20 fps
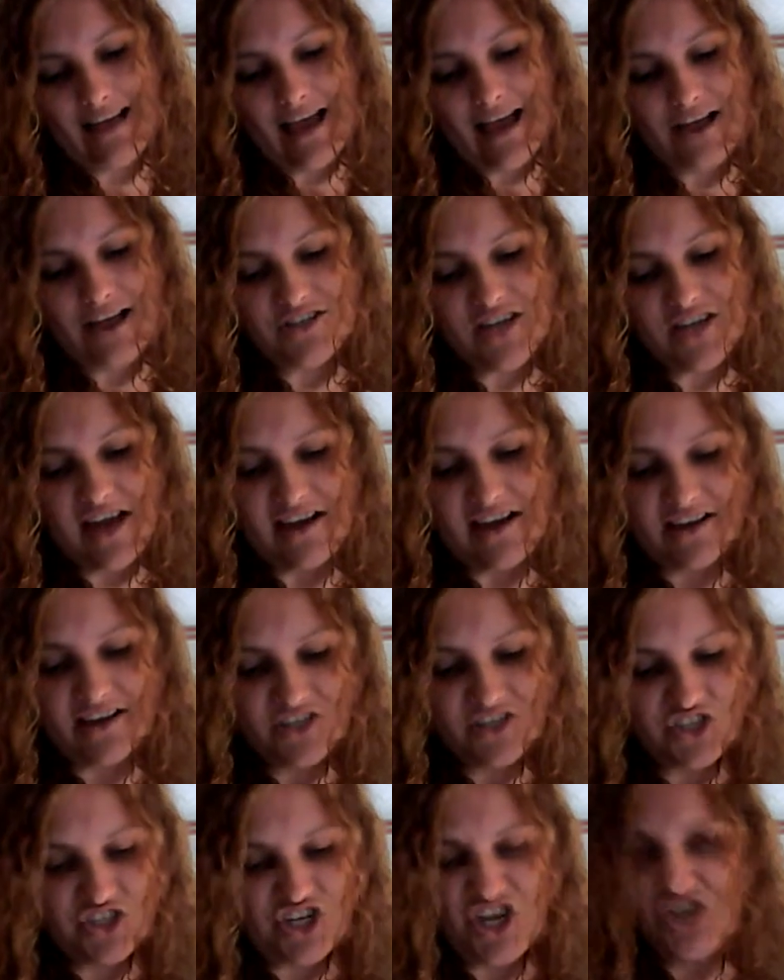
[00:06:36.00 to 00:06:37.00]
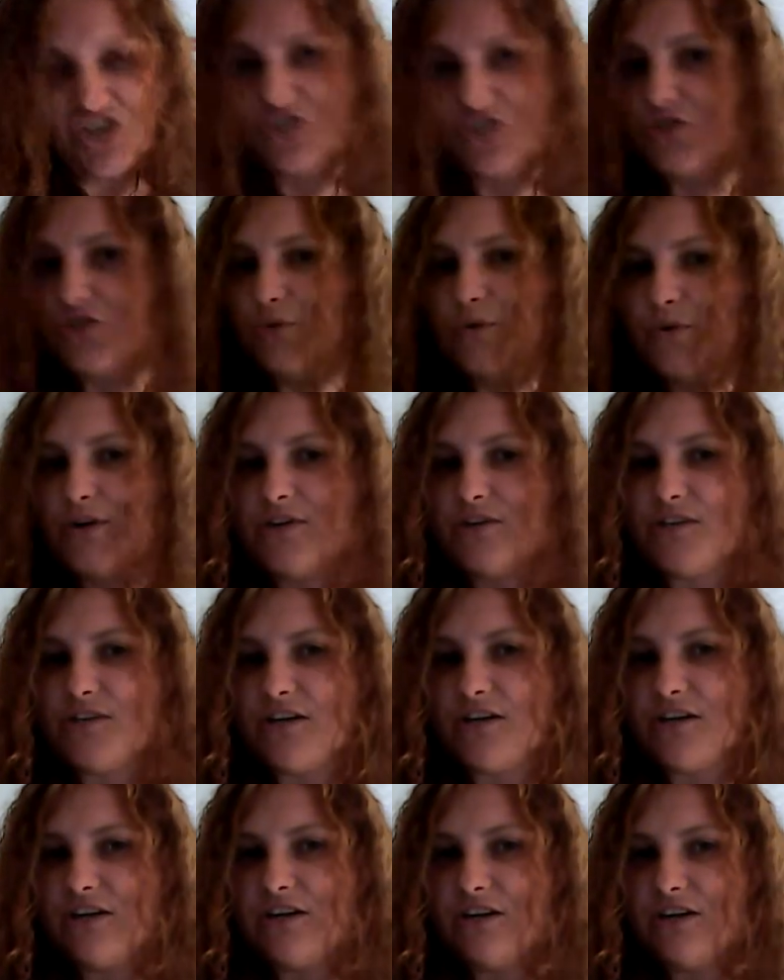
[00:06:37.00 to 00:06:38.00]
Actually, I changed the words
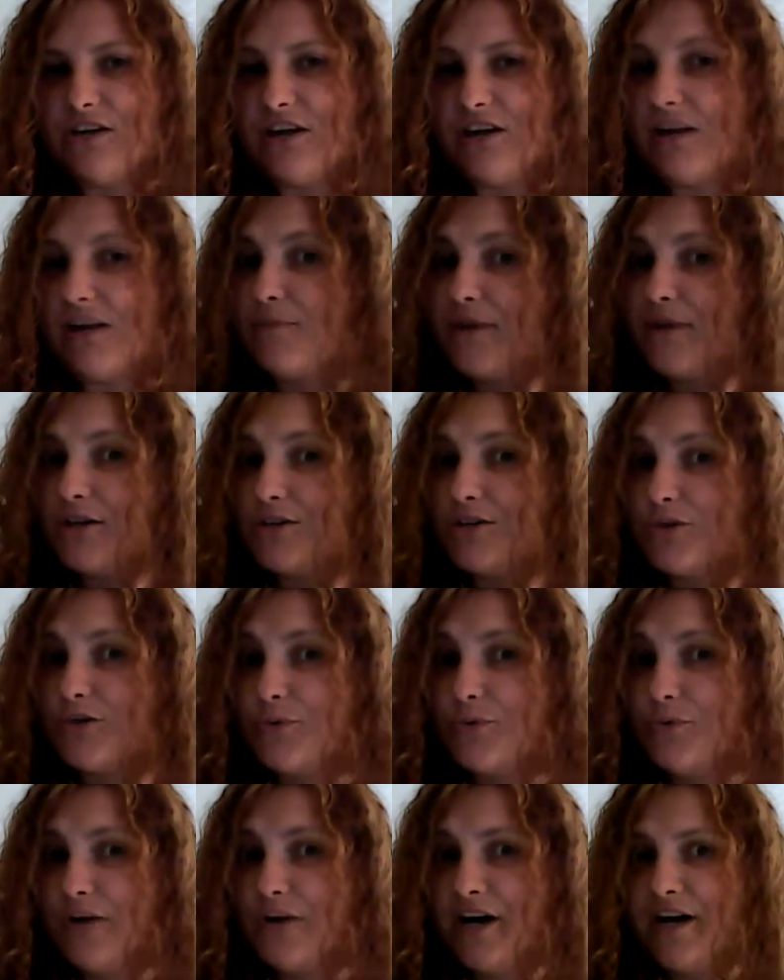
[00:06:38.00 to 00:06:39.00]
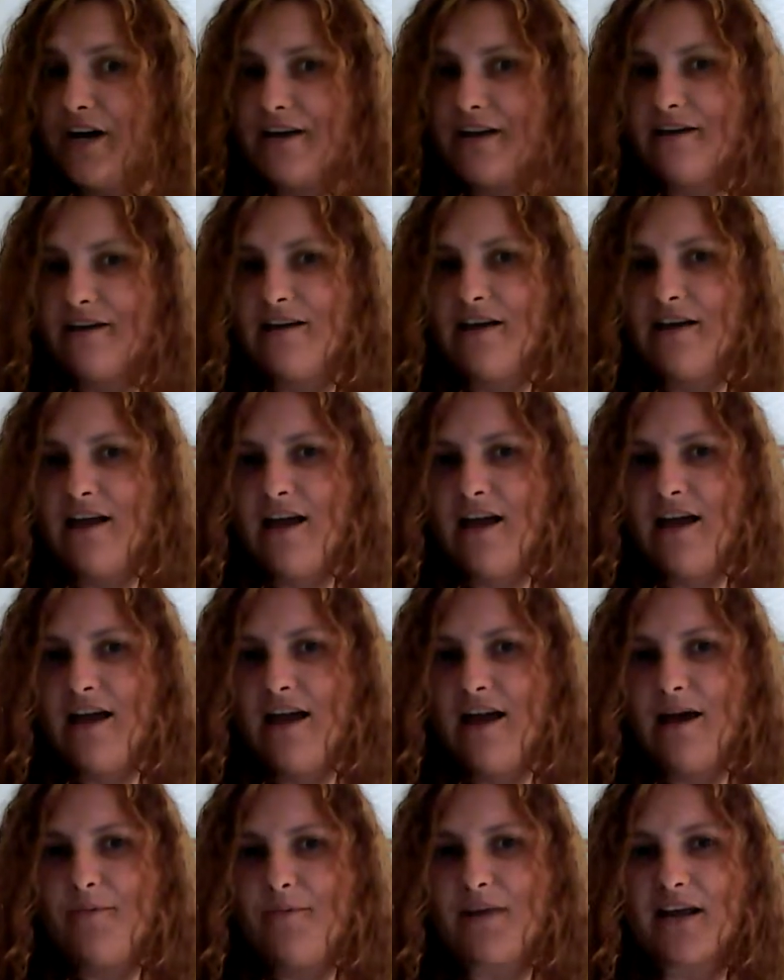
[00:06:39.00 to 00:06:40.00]
on here, and I'm not sure why,
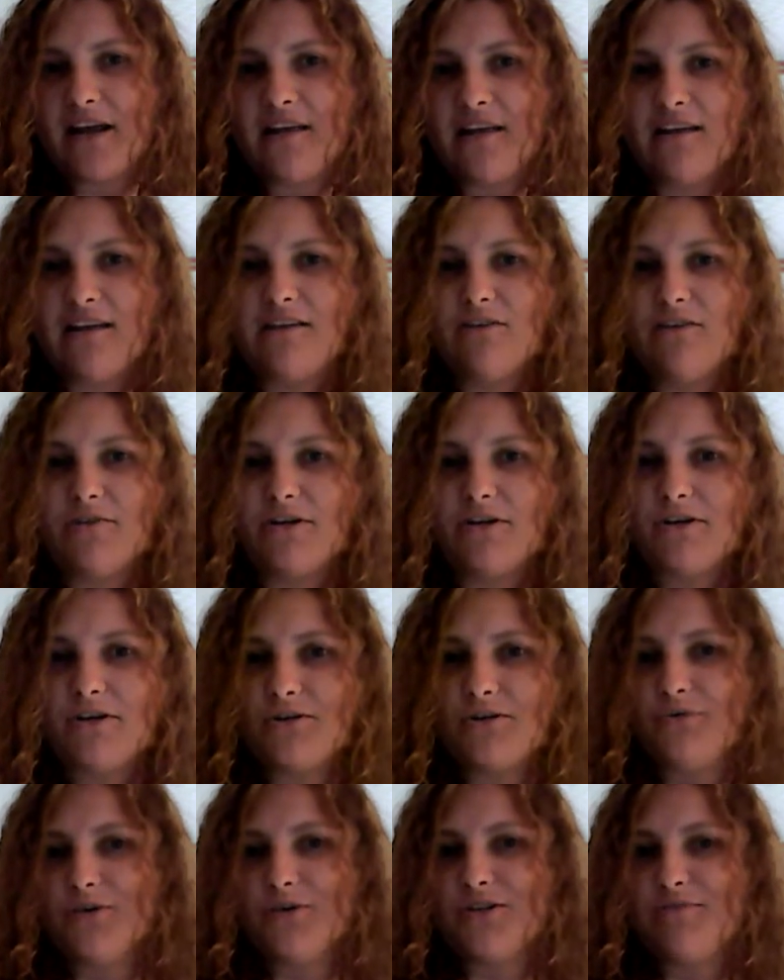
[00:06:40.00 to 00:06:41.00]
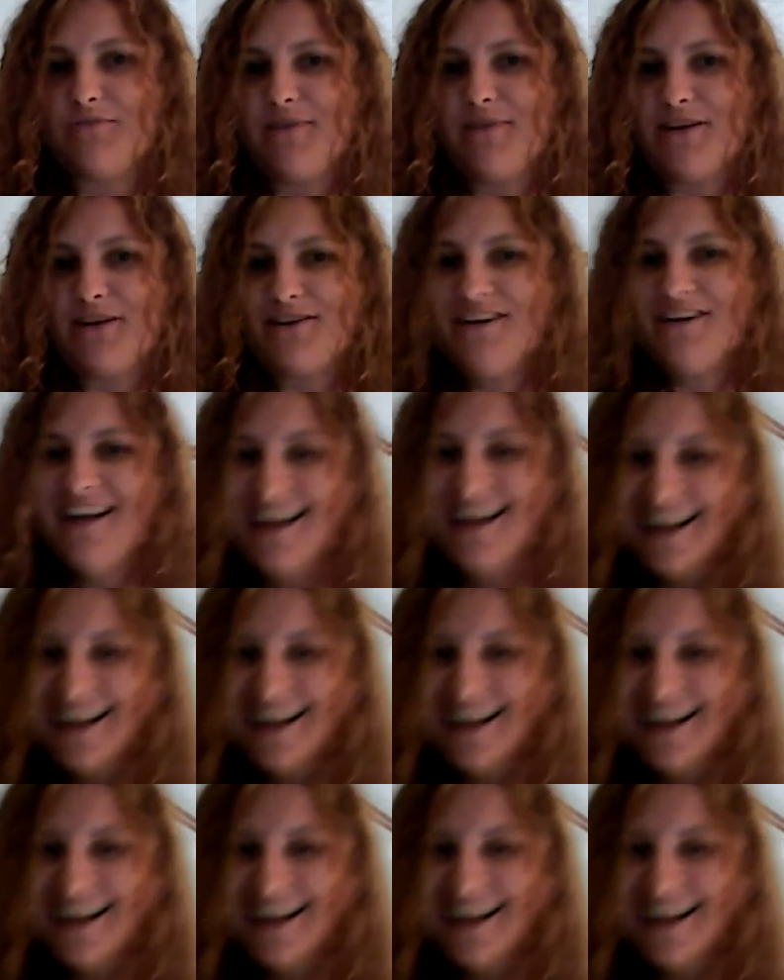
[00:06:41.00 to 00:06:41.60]
but I like the original words better.